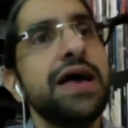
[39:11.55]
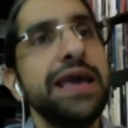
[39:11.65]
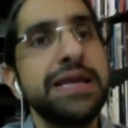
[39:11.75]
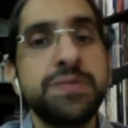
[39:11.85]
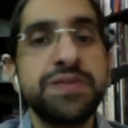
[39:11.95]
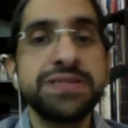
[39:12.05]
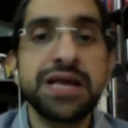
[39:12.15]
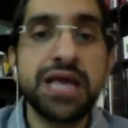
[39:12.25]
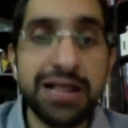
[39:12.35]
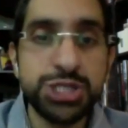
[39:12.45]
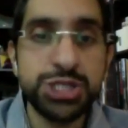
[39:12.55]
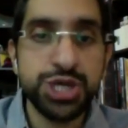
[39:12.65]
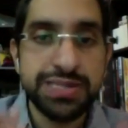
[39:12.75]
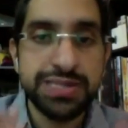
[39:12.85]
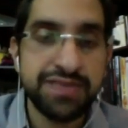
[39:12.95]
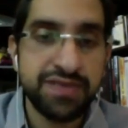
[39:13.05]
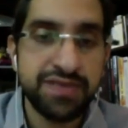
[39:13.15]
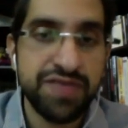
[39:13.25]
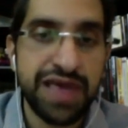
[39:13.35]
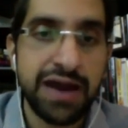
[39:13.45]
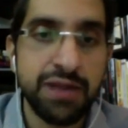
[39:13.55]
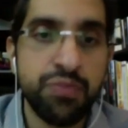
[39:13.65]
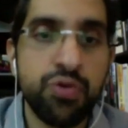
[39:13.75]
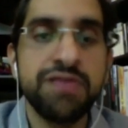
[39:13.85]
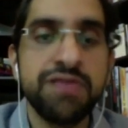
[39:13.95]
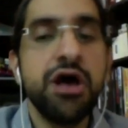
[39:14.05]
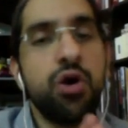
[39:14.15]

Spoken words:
Egypt is the cultural center of the Arab world.